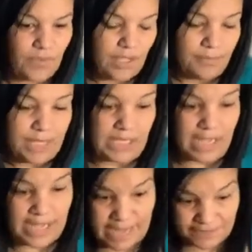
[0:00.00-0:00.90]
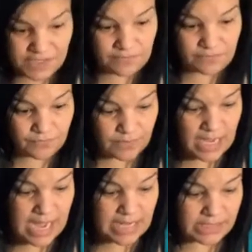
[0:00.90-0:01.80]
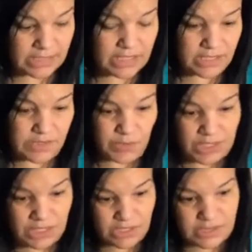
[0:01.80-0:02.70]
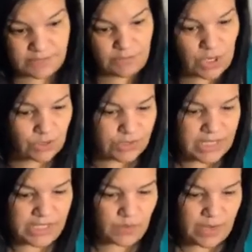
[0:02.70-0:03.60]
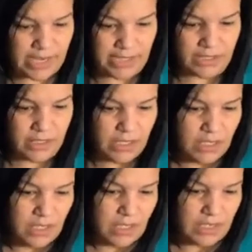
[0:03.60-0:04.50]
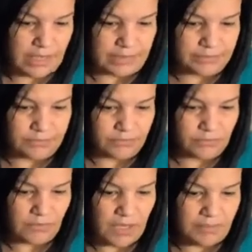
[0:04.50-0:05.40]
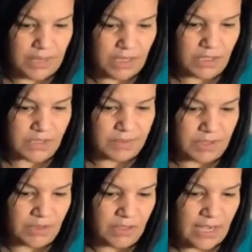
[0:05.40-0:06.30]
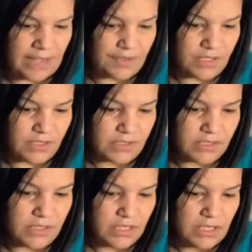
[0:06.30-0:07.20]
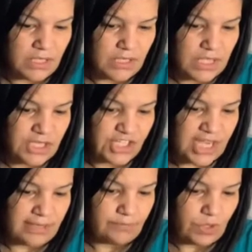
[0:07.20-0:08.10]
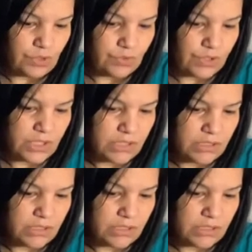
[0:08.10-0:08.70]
But I have some ideas with these molds. That's why me and my husband got these keychain molds.